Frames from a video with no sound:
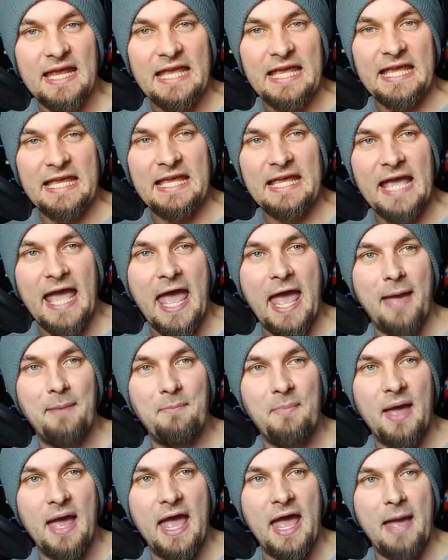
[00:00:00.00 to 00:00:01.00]
E
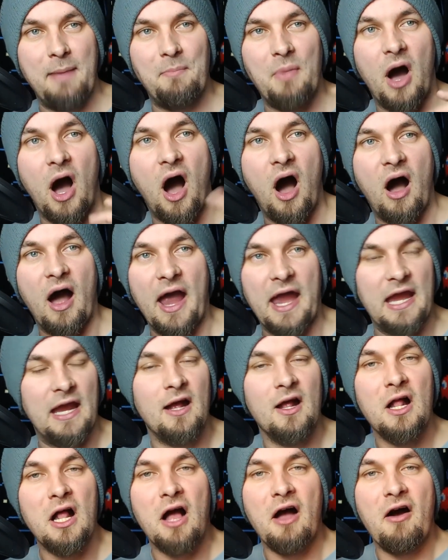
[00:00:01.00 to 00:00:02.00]
M M I.
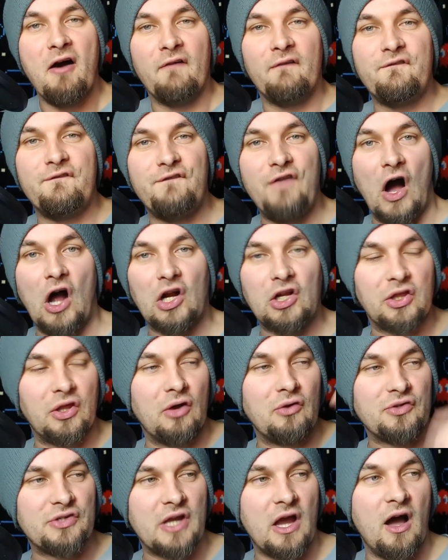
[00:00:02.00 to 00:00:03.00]
Fuck
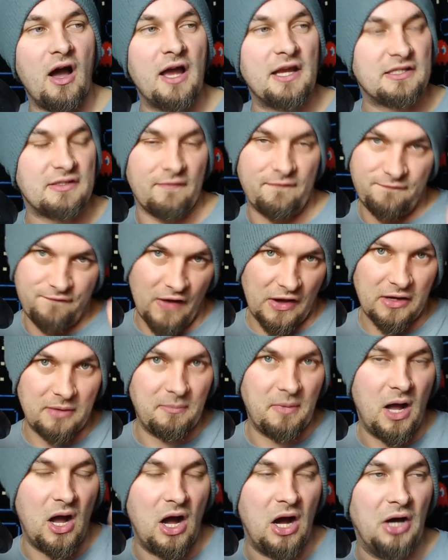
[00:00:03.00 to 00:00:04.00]
those guys, fuck them
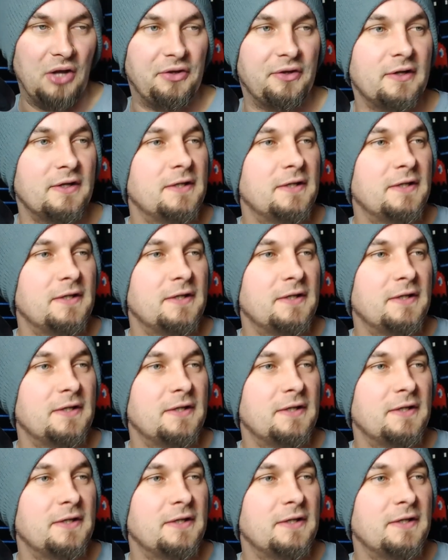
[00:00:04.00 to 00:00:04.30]
hard